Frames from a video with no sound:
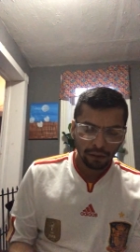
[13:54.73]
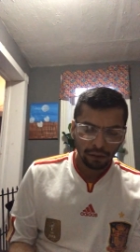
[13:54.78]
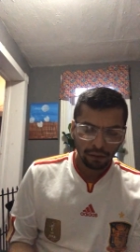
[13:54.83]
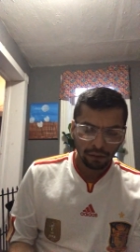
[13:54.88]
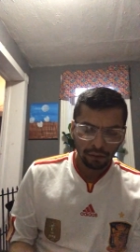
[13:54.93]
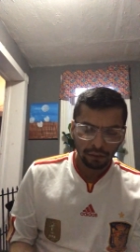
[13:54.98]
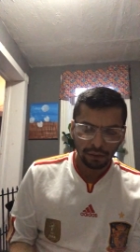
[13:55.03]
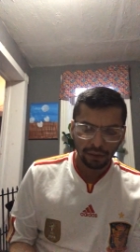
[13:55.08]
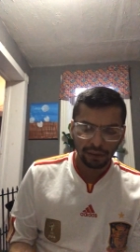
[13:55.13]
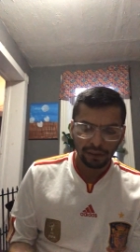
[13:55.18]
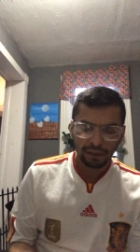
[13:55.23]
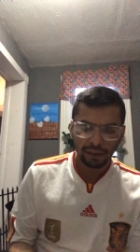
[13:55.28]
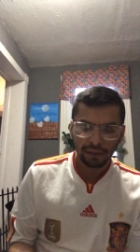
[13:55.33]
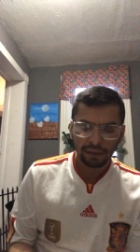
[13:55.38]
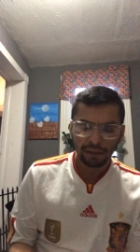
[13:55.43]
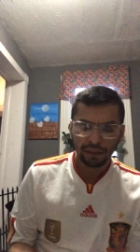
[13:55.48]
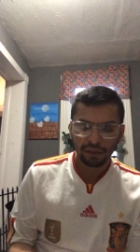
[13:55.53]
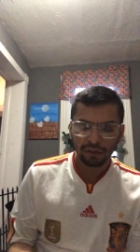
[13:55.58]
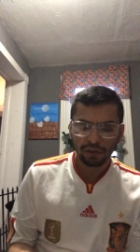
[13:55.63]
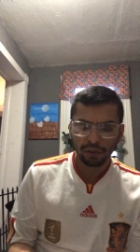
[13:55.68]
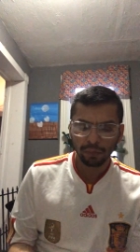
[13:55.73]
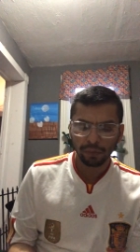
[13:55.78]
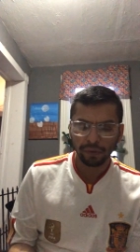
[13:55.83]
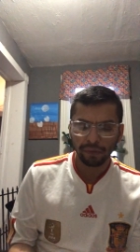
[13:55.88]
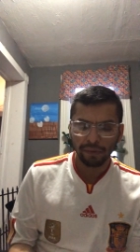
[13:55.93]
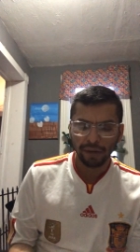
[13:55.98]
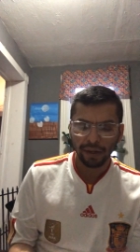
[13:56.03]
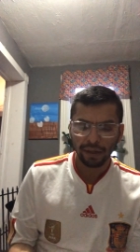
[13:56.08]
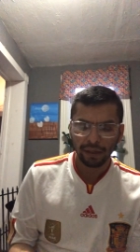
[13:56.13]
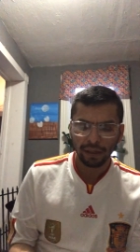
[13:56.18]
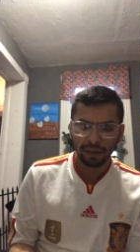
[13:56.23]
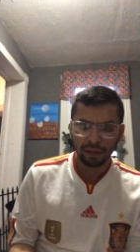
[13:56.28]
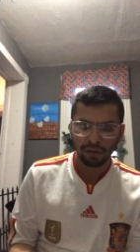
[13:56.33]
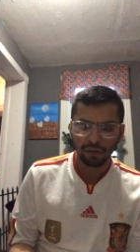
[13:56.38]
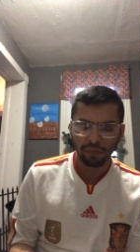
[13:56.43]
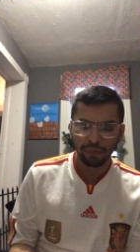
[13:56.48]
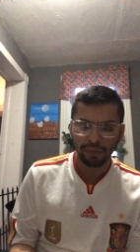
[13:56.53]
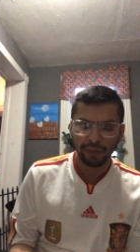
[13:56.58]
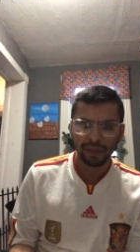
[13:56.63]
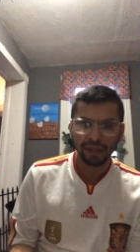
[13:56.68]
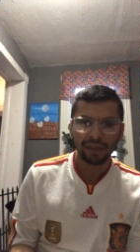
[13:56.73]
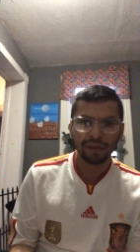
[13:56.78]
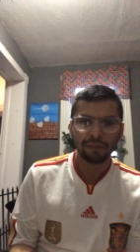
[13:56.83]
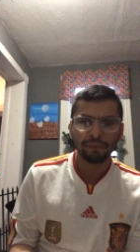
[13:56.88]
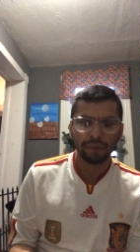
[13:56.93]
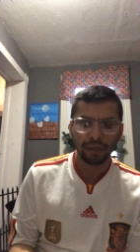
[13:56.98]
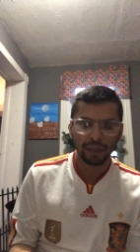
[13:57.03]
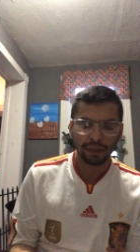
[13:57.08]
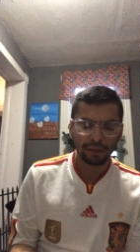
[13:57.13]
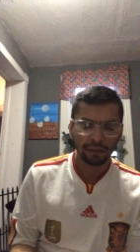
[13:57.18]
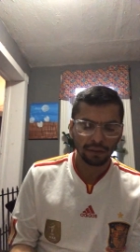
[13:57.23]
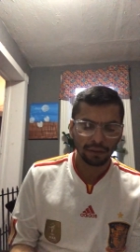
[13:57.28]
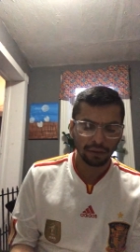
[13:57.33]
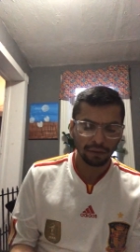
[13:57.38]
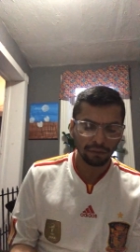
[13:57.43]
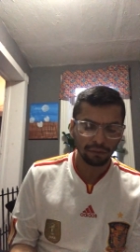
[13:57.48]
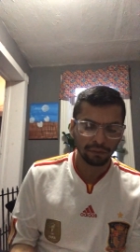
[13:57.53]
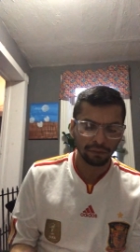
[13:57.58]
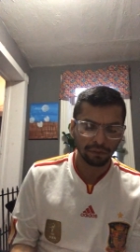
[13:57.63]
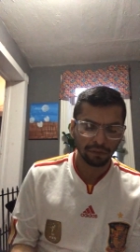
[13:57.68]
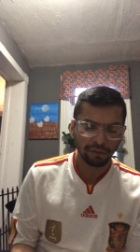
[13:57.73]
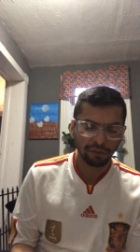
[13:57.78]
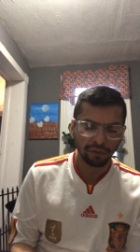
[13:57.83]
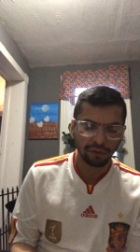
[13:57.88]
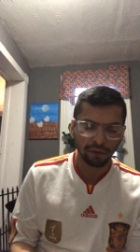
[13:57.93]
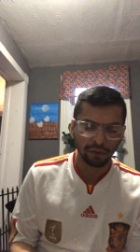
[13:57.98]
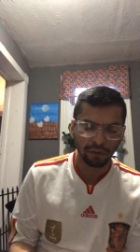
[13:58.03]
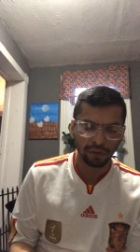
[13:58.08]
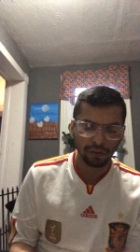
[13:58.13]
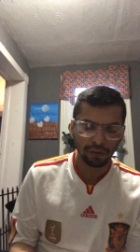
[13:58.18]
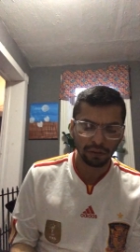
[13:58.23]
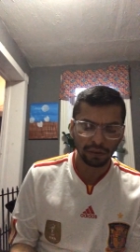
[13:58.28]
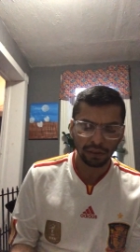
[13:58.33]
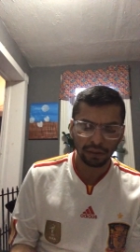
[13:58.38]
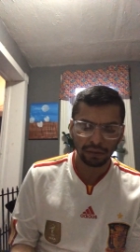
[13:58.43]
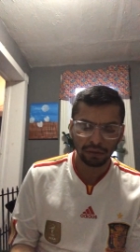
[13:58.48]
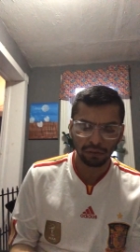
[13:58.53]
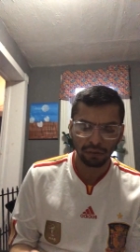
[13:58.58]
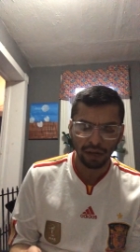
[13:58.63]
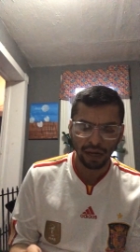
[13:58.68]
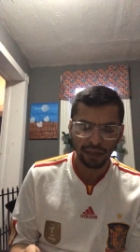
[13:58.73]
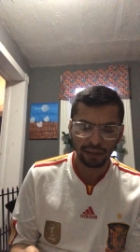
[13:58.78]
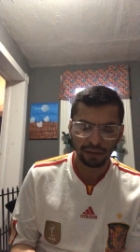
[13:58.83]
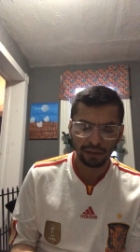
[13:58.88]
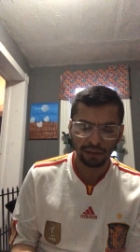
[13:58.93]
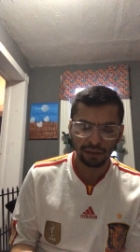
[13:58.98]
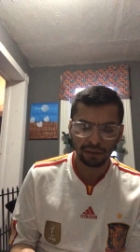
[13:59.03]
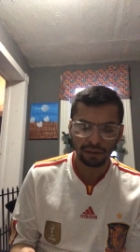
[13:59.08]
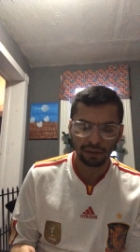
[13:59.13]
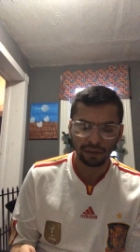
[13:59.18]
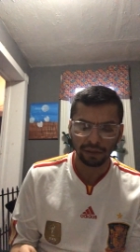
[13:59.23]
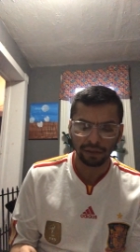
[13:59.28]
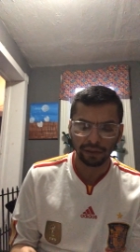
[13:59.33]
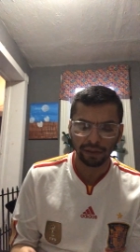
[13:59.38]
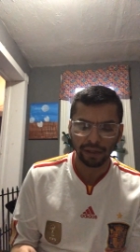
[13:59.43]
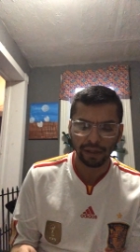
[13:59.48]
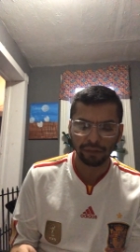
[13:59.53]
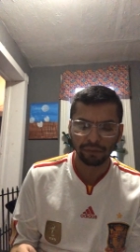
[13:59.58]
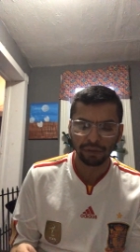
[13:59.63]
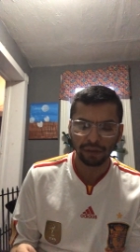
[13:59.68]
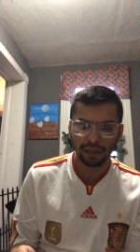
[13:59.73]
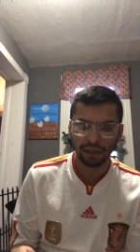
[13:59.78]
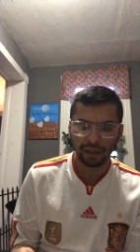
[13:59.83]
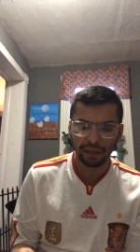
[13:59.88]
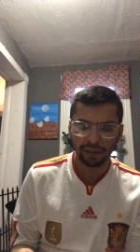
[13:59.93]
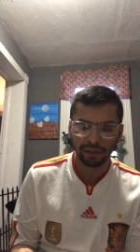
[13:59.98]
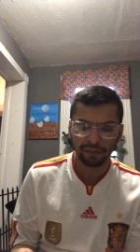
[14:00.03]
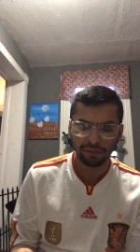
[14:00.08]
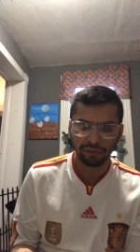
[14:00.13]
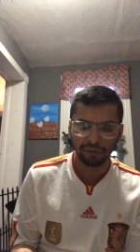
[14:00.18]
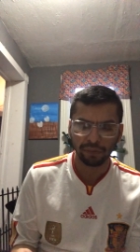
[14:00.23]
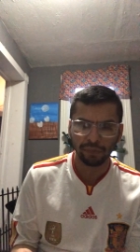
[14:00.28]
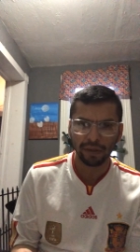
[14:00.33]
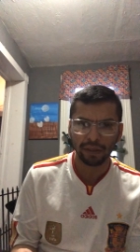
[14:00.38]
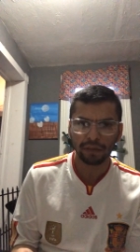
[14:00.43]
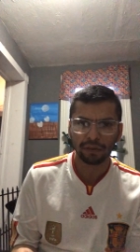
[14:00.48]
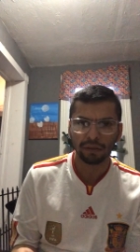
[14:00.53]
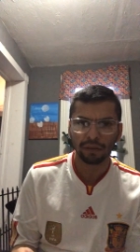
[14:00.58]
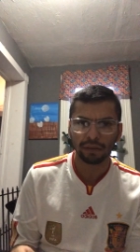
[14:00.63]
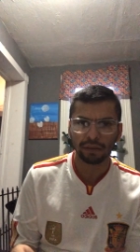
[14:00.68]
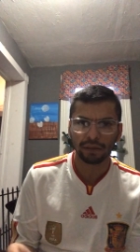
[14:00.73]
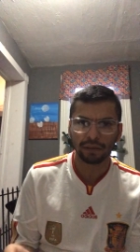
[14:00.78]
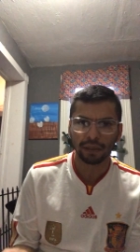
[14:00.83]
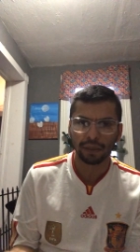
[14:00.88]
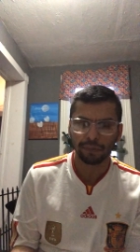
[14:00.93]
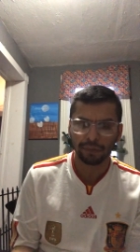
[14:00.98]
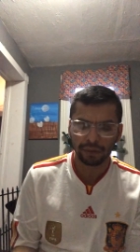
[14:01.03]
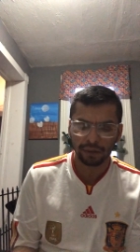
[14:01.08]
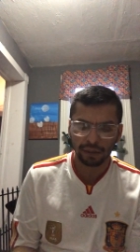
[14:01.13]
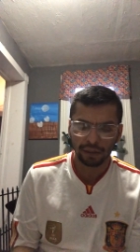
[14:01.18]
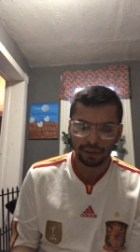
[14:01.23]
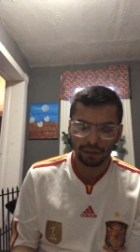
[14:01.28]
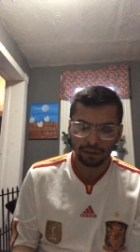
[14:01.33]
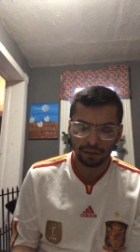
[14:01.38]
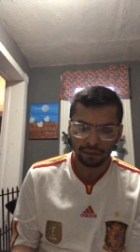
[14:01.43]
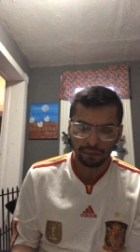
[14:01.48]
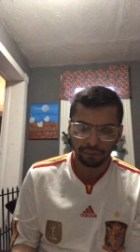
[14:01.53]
The system should provide a convenient means for users to access their health-related information and services.